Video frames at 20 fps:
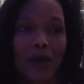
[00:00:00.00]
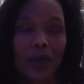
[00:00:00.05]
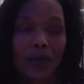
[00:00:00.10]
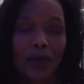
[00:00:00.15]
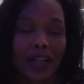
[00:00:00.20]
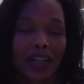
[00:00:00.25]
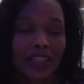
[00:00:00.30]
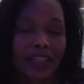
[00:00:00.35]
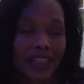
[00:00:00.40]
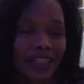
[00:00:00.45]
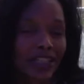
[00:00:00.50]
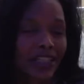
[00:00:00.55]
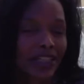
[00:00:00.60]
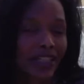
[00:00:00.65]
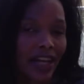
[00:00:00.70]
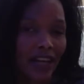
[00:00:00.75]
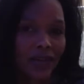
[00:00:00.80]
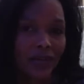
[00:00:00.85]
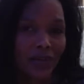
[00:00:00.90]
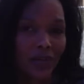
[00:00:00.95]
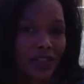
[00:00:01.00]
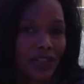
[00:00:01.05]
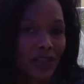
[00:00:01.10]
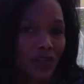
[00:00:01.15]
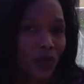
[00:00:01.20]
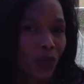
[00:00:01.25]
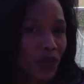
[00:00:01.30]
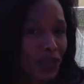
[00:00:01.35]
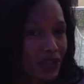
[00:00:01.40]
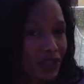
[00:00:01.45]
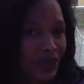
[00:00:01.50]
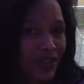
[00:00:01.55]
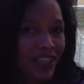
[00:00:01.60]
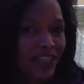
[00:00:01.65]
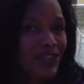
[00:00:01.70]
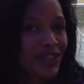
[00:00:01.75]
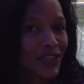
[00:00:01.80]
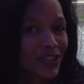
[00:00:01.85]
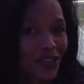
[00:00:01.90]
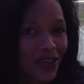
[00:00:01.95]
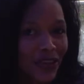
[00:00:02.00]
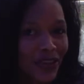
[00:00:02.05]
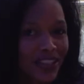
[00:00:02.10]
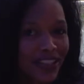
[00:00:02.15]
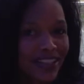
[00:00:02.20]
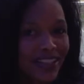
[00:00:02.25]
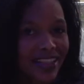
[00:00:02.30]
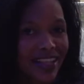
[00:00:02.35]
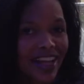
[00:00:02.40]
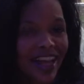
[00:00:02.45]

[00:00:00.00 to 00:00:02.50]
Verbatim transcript: what I teach everyone is once you get started